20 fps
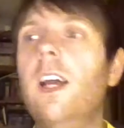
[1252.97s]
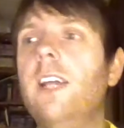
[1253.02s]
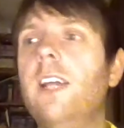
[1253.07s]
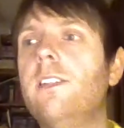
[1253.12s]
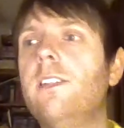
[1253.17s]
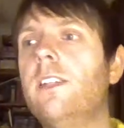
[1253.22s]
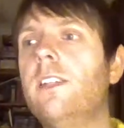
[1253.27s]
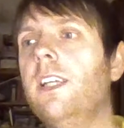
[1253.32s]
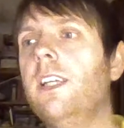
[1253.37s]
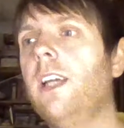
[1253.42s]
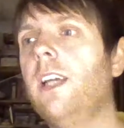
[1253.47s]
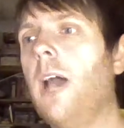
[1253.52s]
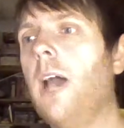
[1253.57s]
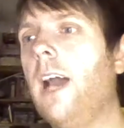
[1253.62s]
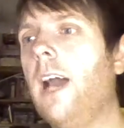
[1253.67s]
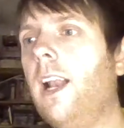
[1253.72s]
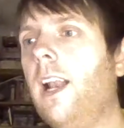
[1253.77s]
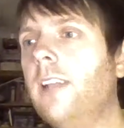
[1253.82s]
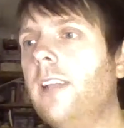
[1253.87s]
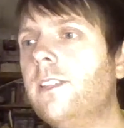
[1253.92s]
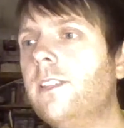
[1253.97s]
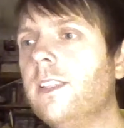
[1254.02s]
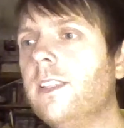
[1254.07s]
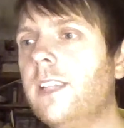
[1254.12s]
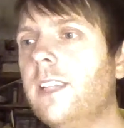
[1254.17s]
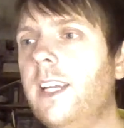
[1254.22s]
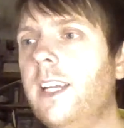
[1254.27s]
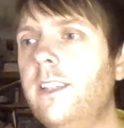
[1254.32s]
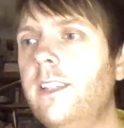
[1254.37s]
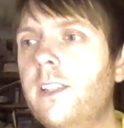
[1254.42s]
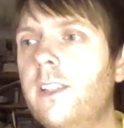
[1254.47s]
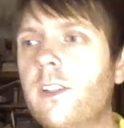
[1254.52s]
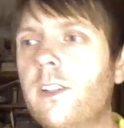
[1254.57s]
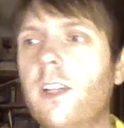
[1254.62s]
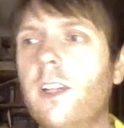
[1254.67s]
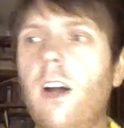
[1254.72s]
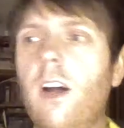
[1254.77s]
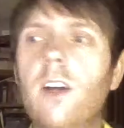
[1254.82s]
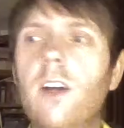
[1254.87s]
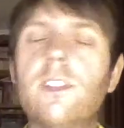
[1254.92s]
Is it the Atlantic, the Indian, or
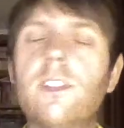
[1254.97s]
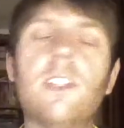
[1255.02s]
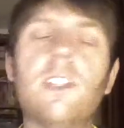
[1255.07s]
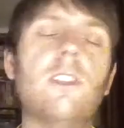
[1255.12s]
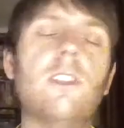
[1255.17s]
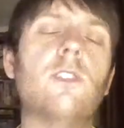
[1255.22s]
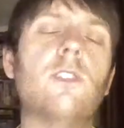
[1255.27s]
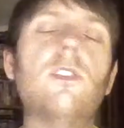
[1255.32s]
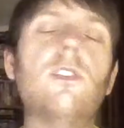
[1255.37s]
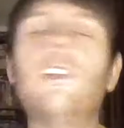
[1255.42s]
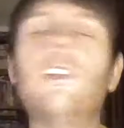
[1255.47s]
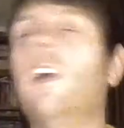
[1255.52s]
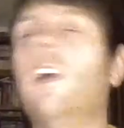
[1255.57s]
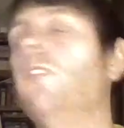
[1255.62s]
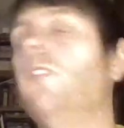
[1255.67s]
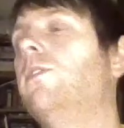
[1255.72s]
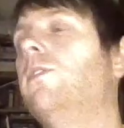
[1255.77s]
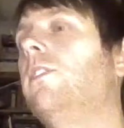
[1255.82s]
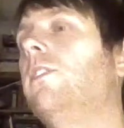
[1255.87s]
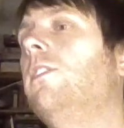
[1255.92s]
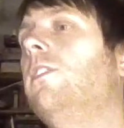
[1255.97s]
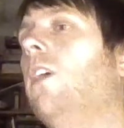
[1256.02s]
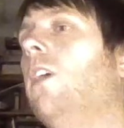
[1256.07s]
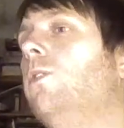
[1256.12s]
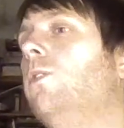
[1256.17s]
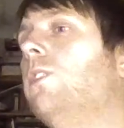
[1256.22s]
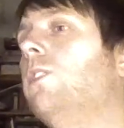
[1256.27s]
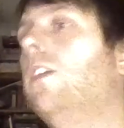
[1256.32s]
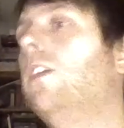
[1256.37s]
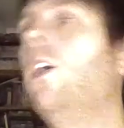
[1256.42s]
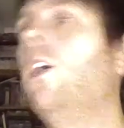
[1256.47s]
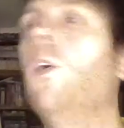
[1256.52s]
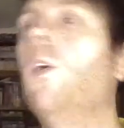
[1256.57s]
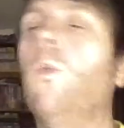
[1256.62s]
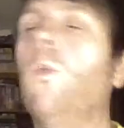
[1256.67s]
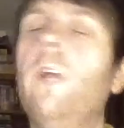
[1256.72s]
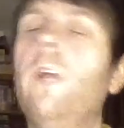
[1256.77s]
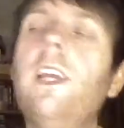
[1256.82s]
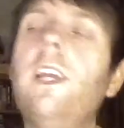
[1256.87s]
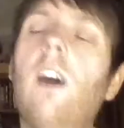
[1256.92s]
the Arctic, or the Southern Ocean?
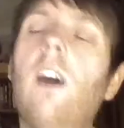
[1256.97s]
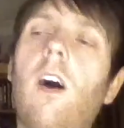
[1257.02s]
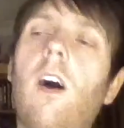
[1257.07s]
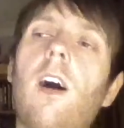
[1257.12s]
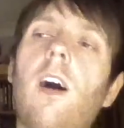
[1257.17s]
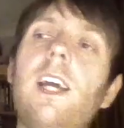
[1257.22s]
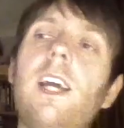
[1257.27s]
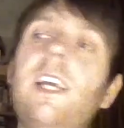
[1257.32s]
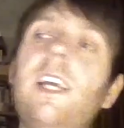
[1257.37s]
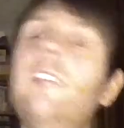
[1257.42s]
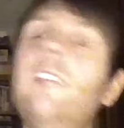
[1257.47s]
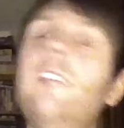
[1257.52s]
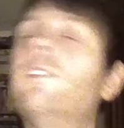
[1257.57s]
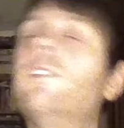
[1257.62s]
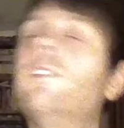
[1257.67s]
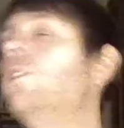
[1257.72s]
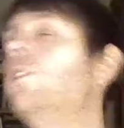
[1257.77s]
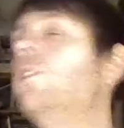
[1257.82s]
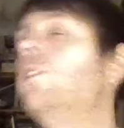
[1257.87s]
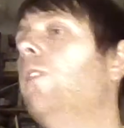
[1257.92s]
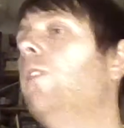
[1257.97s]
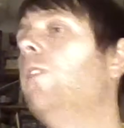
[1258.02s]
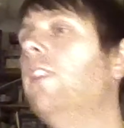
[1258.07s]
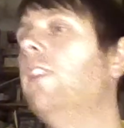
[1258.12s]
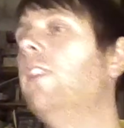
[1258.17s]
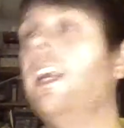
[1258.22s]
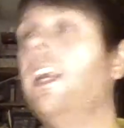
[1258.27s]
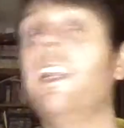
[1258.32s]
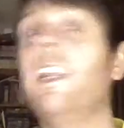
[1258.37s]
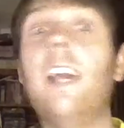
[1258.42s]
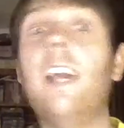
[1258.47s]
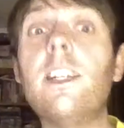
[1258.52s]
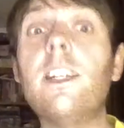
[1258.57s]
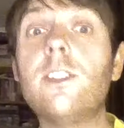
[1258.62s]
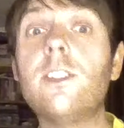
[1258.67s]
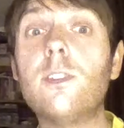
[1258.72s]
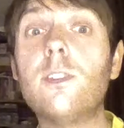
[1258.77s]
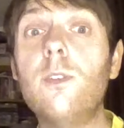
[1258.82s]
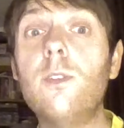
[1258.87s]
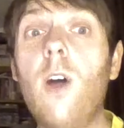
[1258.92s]
We are into the
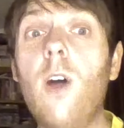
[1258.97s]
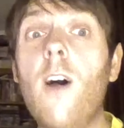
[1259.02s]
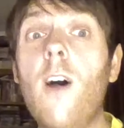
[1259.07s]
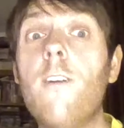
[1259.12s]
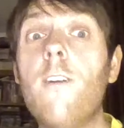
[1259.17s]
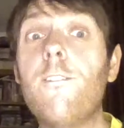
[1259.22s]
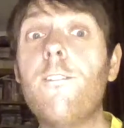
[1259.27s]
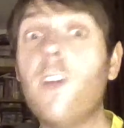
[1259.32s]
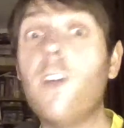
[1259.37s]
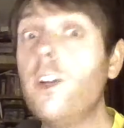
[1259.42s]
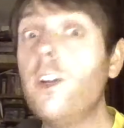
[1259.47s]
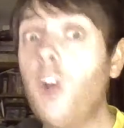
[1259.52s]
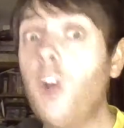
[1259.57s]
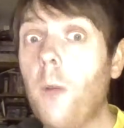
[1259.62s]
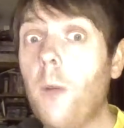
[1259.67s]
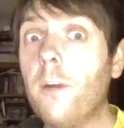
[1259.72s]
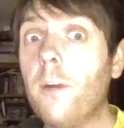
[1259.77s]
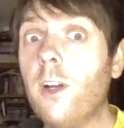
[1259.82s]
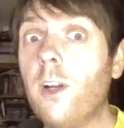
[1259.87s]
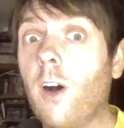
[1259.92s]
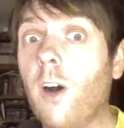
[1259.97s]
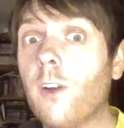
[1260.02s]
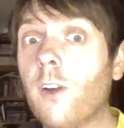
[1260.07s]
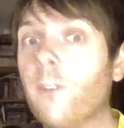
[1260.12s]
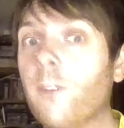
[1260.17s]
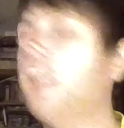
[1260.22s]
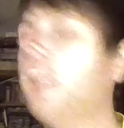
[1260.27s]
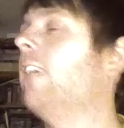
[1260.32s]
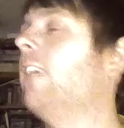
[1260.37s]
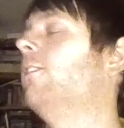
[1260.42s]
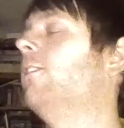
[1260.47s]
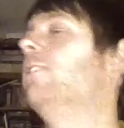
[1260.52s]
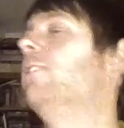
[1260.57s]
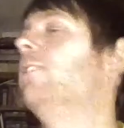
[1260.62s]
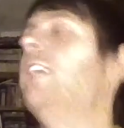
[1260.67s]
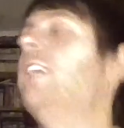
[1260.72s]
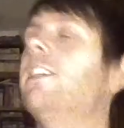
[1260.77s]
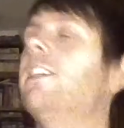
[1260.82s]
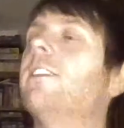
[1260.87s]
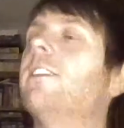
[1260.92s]
natural phenomenon round.
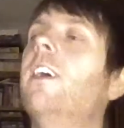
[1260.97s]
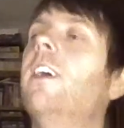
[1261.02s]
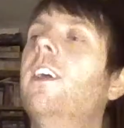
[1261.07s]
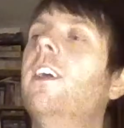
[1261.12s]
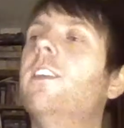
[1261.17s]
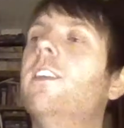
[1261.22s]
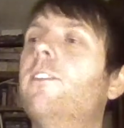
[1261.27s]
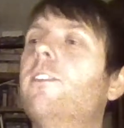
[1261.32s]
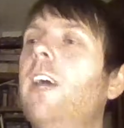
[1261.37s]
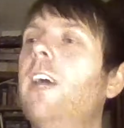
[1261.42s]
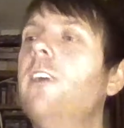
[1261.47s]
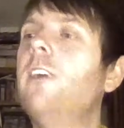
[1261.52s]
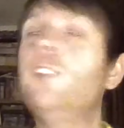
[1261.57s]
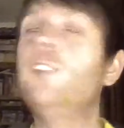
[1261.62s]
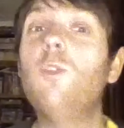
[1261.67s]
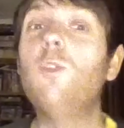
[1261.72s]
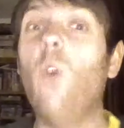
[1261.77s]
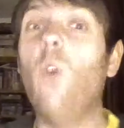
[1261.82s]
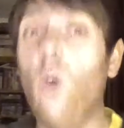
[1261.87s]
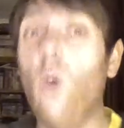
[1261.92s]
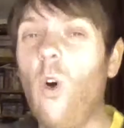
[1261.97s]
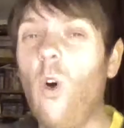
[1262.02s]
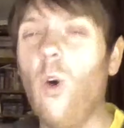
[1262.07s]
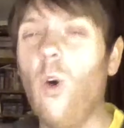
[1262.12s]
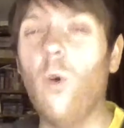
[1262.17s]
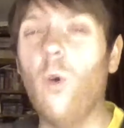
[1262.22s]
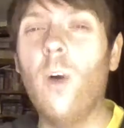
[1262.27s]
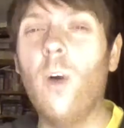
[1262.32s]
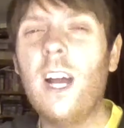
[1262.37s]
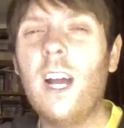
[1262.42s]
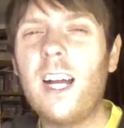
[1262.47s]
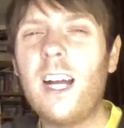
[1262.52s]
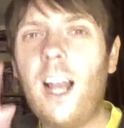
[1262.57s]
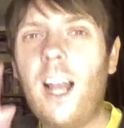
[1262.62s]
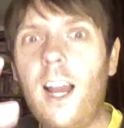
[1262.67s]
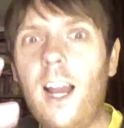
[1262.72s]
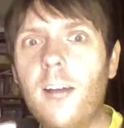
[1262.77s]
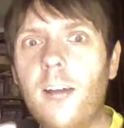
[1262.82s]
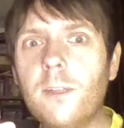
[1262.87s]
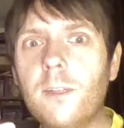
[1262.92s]
Yes, the round you all
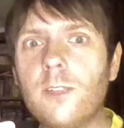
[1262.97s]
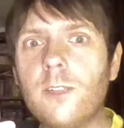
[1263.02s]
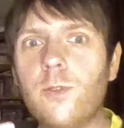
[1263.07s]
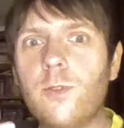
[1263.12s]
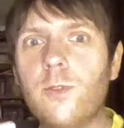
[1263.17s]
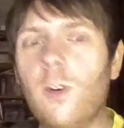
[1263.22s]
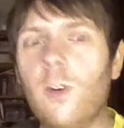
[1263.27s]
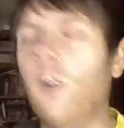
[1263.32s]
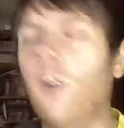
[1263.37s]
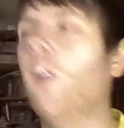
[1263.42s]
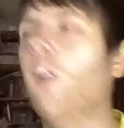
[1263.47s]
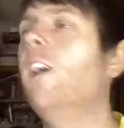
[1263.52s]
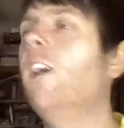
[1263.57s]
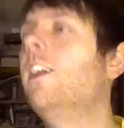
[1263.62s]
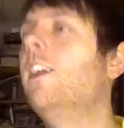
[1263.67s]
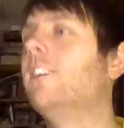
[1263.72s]
clamoured for.